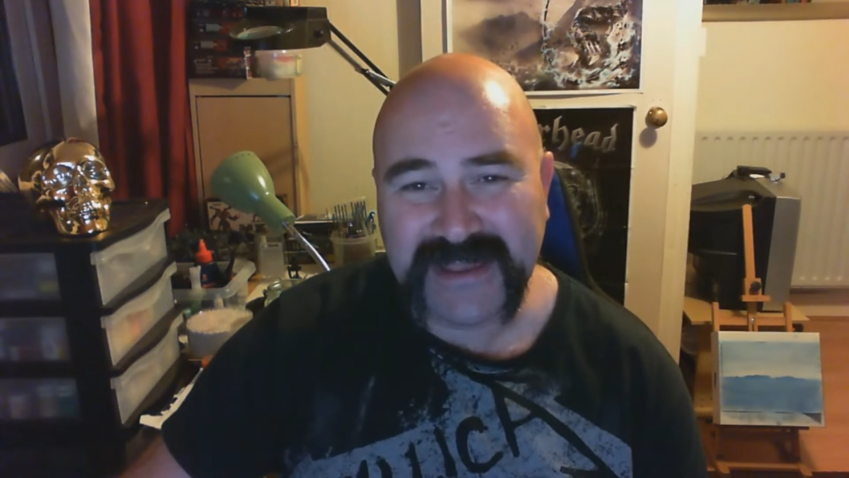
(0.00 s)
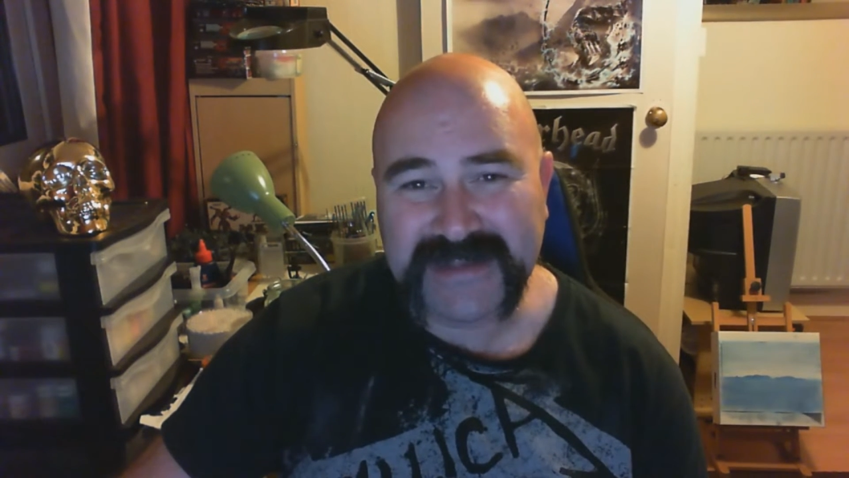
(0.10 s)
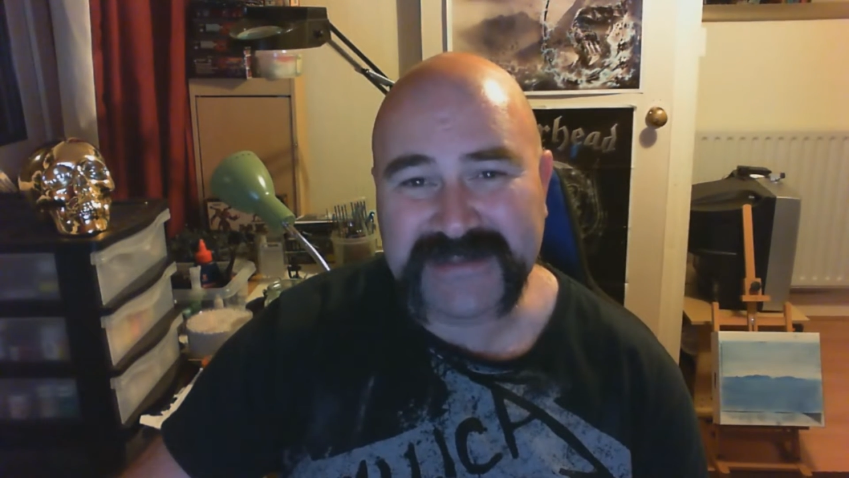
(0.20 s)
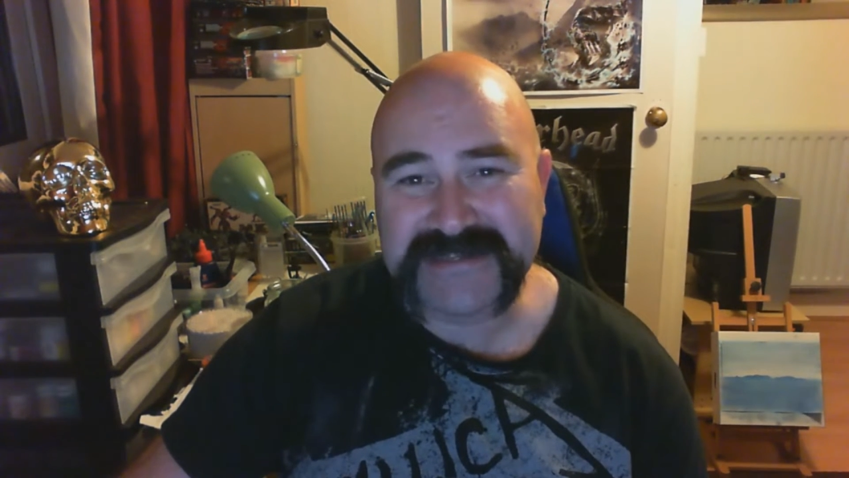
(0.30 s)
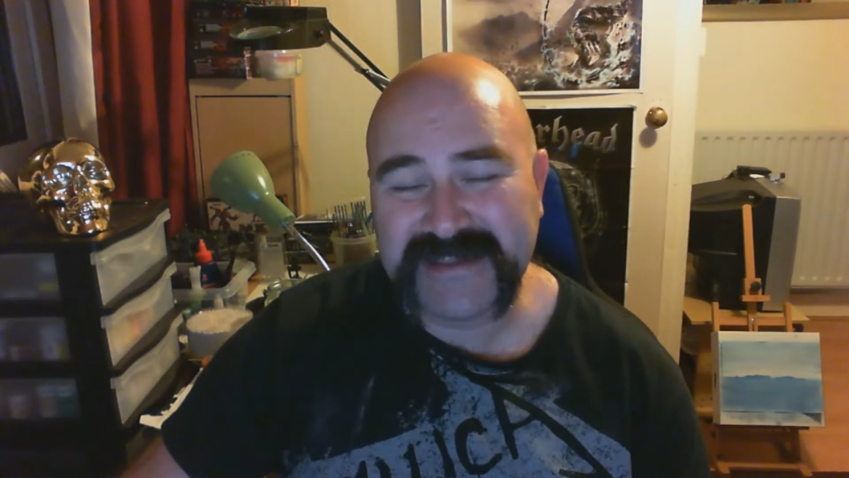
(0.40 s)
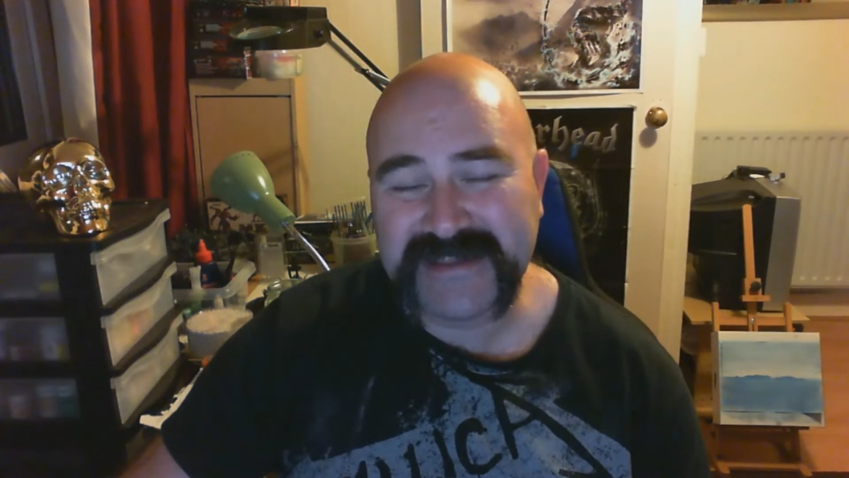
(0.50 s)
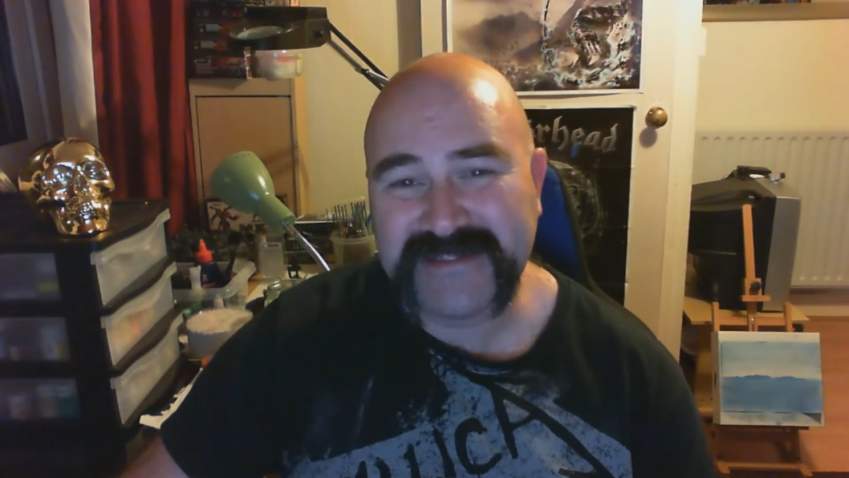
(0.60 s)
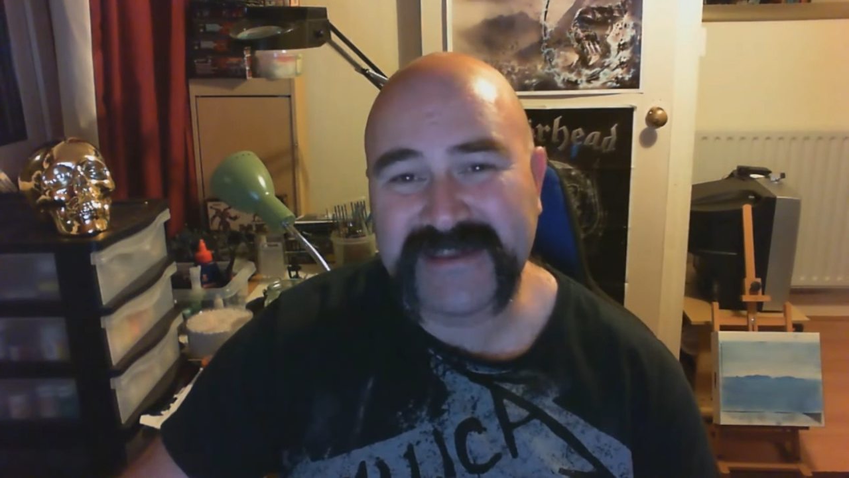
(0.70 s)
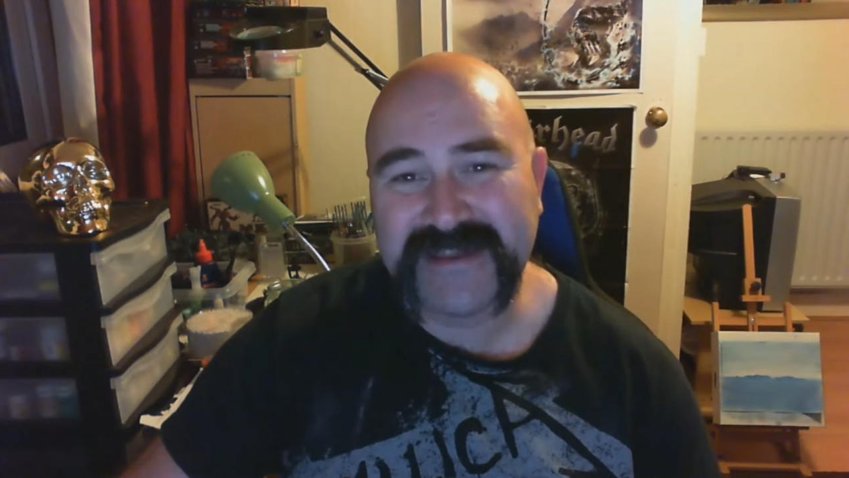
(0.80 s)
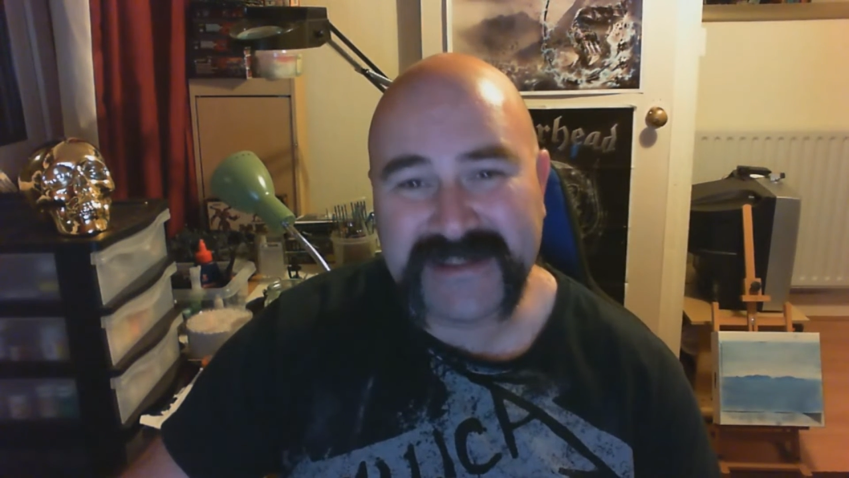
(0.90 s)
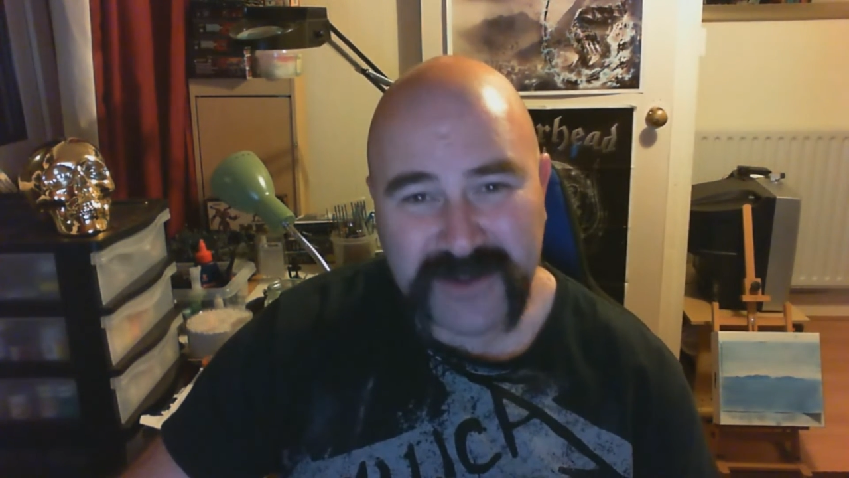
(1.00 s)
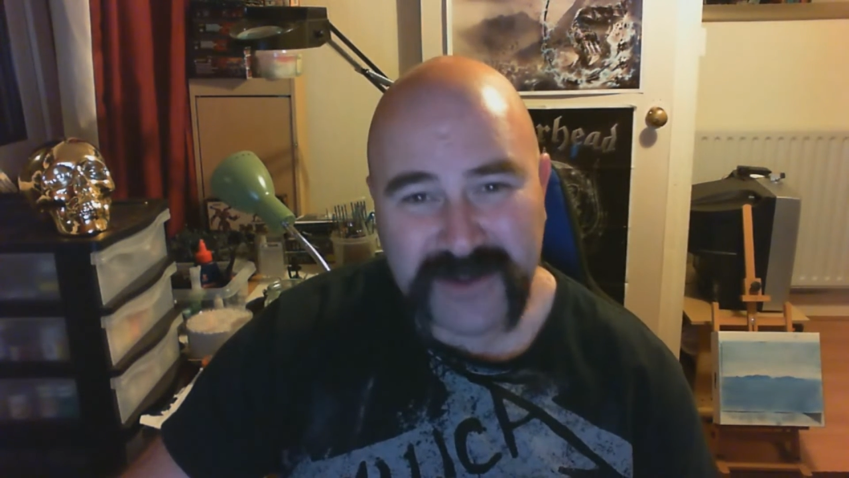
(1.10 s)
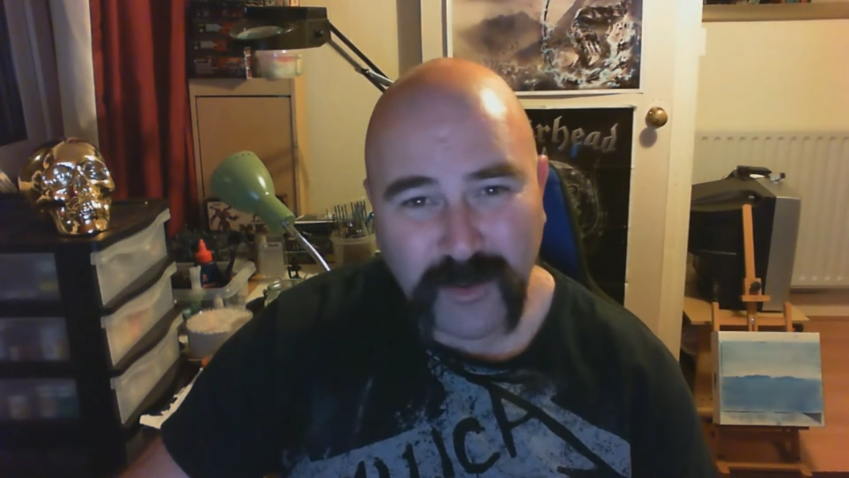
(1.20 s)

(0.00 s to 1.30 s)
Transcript: and say that it's